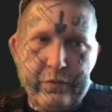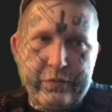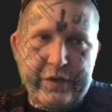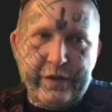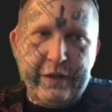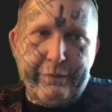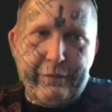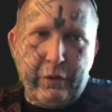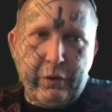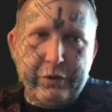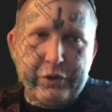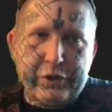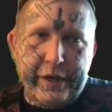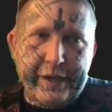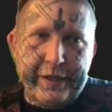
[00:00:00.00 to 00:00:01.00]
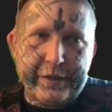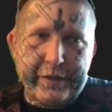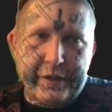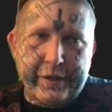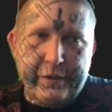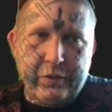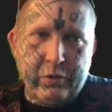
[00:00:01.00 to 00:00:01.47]
default
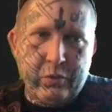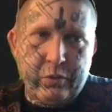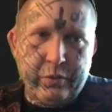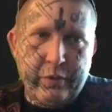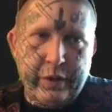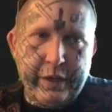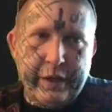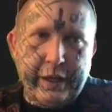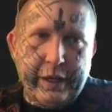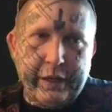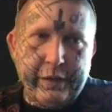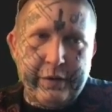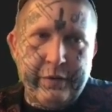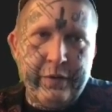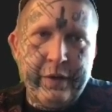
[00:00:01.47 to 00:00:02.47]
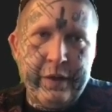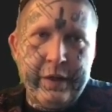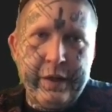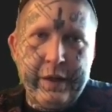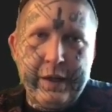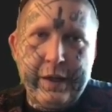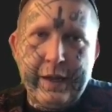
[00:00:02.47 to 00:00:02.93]
JSON again,
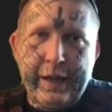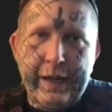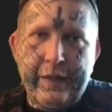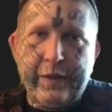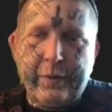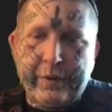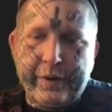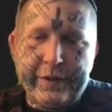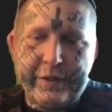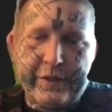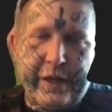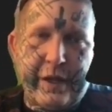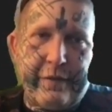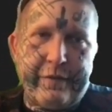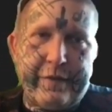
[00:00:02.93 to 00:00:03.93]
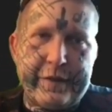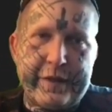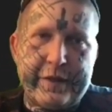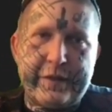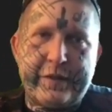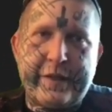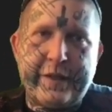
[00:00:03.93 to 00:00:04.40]
and then we're going to save this
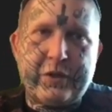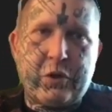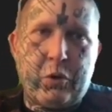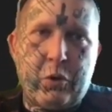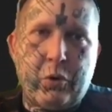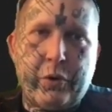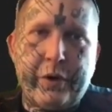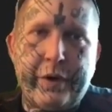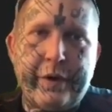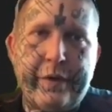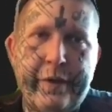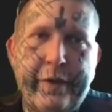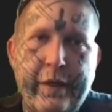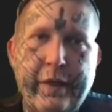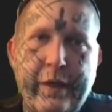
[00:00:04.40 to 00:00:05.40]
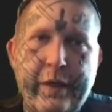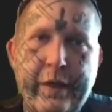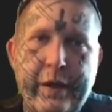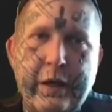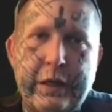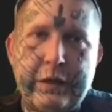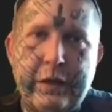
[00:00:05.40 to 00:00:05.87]
as Discord
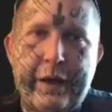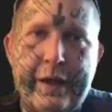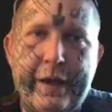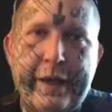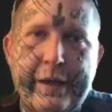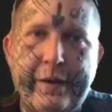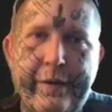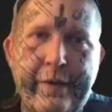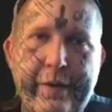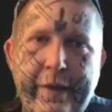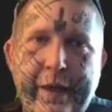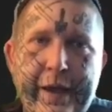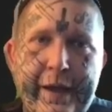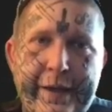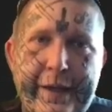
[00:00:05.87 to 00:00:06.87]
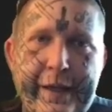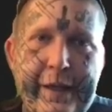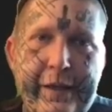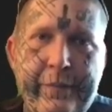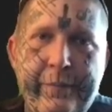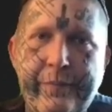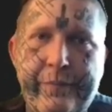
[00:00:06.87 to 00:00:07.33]
client
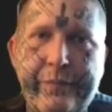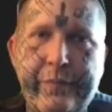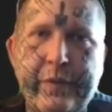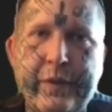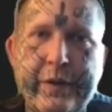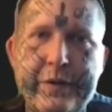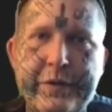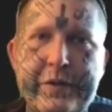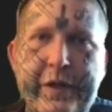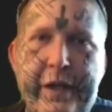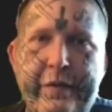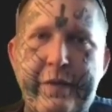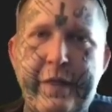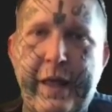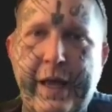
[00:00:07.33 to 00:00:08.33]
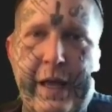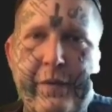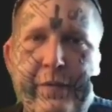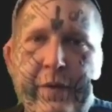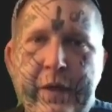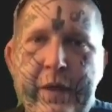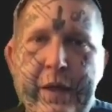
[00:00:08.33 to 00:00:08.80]
ID. Save that,
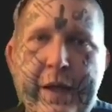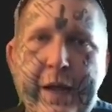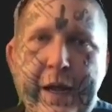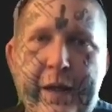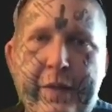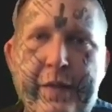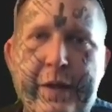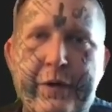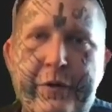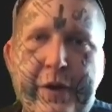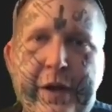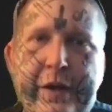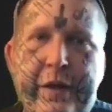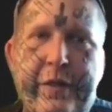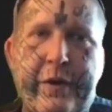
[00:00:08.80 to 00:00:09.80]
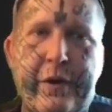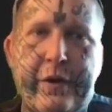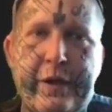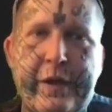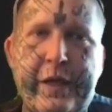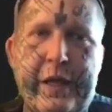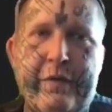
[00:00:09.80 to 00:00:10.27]
and then create another
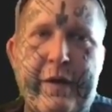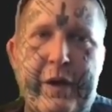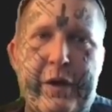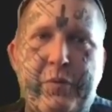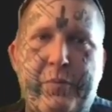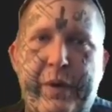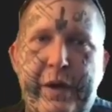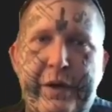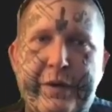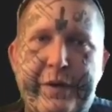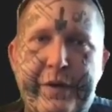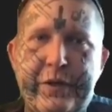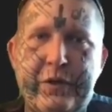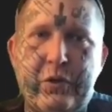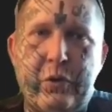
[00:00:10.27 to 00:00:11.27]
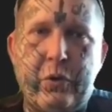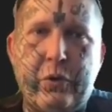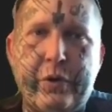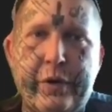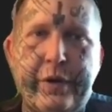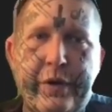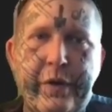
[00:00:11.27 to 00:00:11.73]
key value pair,
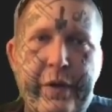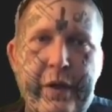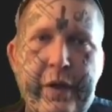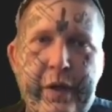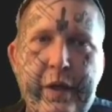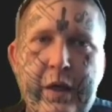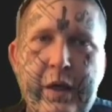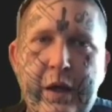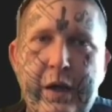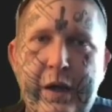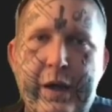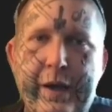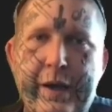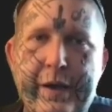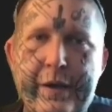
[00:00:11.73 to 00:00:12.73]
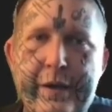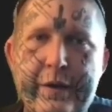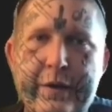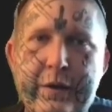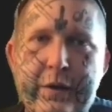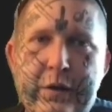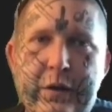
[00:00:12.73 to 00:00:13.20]
Discord
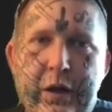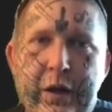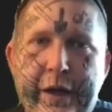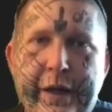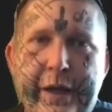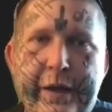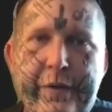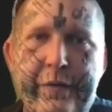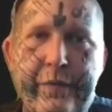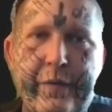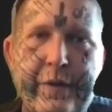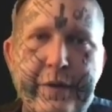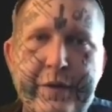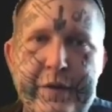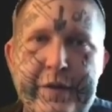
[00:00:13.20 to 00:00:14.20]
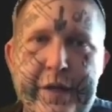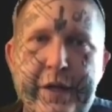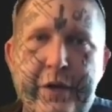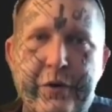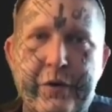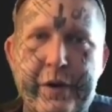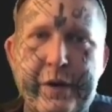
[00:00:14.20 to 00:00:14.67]
client
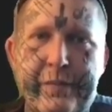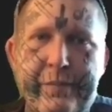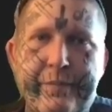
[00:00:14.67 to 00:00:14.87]
secret.